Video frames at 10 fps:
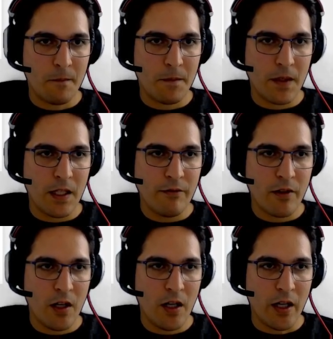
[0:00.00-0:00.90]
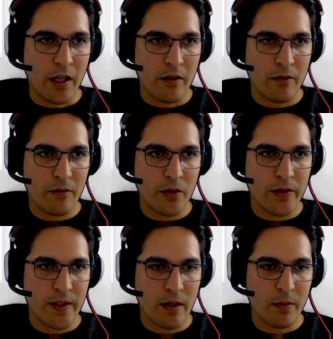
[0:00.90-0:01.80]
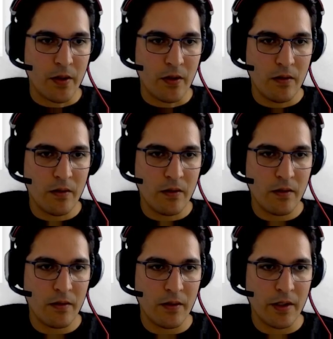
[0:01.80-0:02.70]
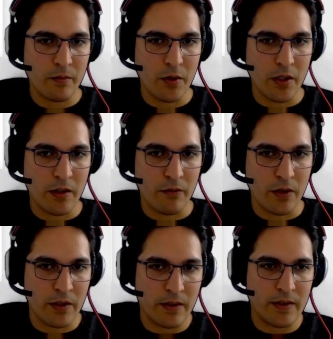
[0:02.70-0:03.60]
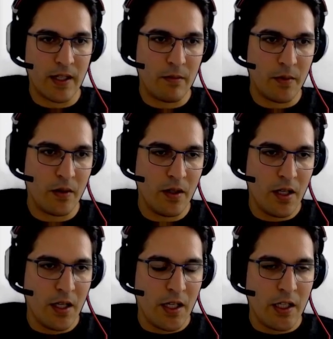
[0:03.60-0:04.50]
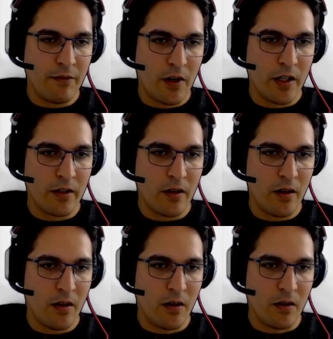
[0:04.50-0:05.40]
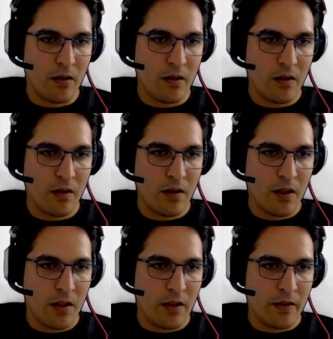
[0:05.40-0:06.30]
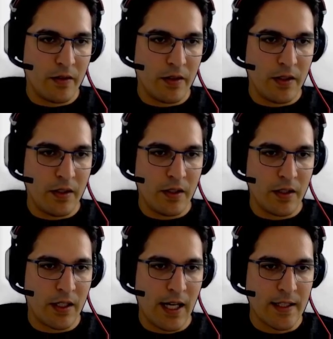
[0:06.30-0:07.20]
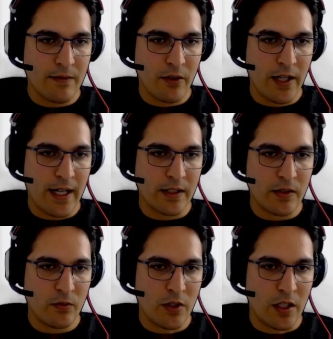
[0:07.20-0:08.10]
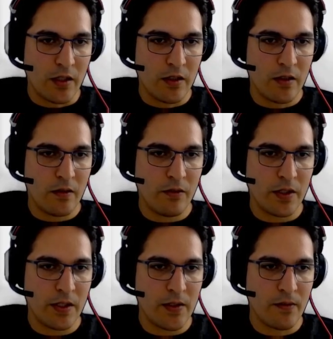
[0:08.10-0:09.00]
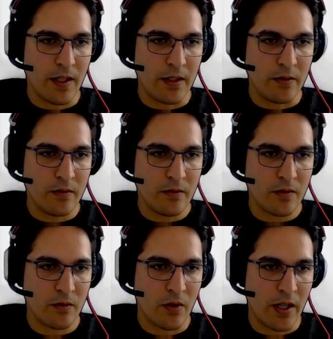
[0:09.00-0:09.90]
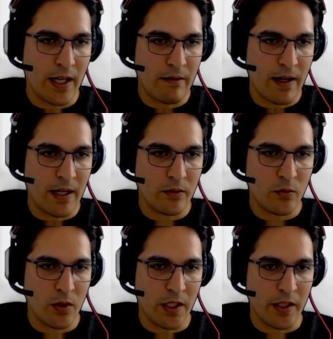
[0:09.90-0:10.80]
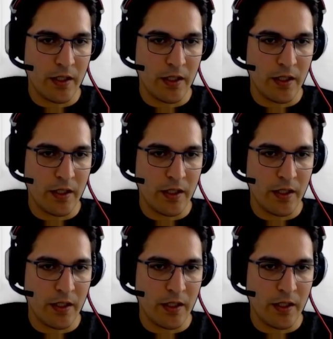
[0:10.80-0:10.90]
if I, for example, let me give an example. If I call the classifier actor 1 with this value, so I have out 1,